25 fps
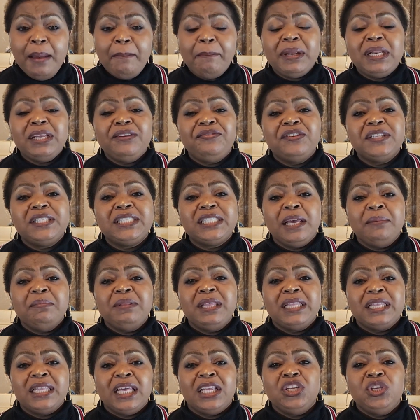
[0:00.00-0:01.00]
But if it's
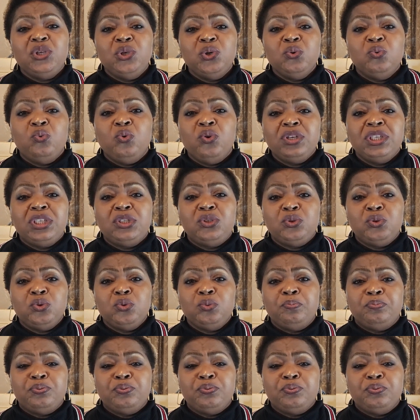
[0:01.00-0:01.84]
something that you want to